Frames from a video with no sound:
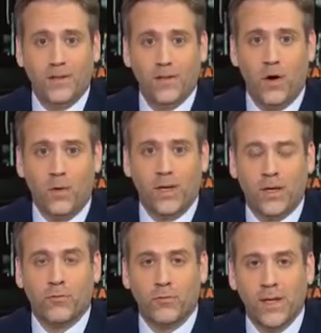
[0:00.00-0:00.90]
you know. He
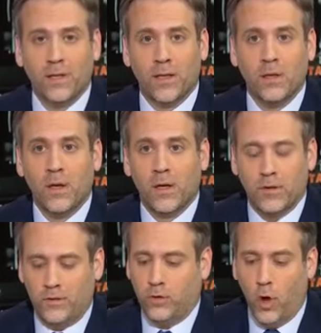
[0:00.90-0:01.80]
can really
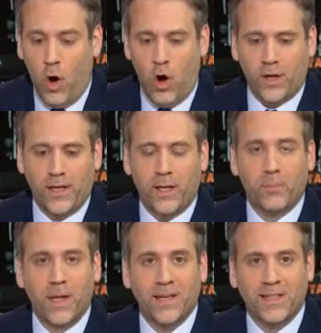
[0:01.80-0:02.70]
long and he can
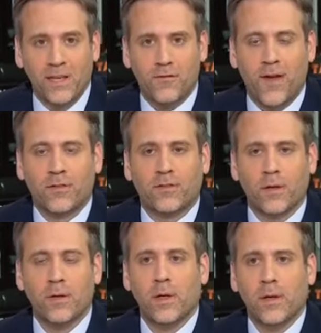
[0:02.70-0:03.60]
play defense
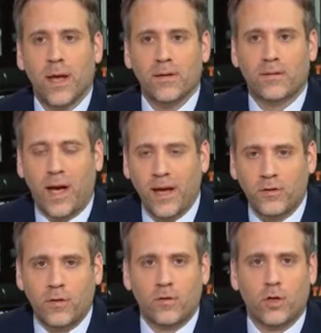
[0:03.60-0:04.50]
and and
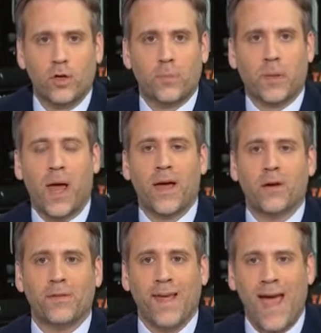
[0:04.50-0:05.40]
Theis is a good
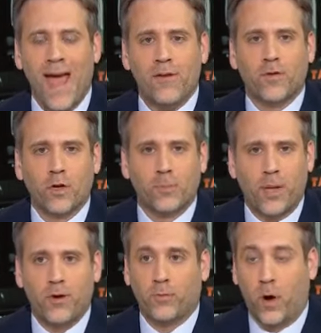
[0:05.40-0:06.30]
player and they have good players.